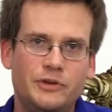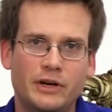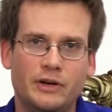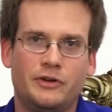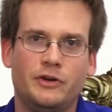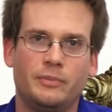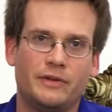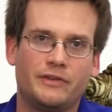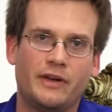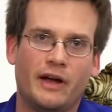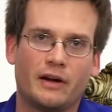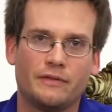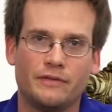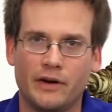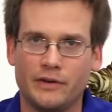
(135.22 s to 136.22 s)
Dear human
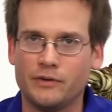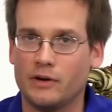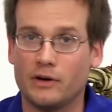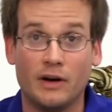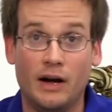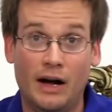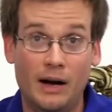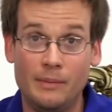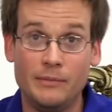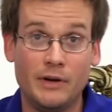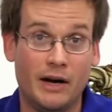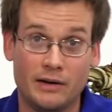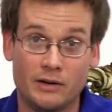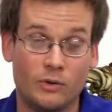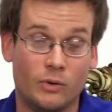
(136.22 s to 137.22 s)
sacrifice, look, I'm
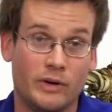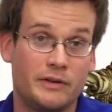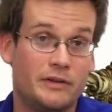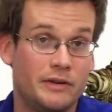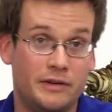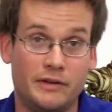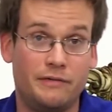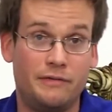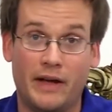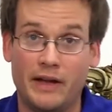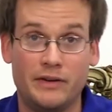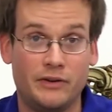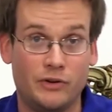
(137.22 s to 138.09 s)
not going to defend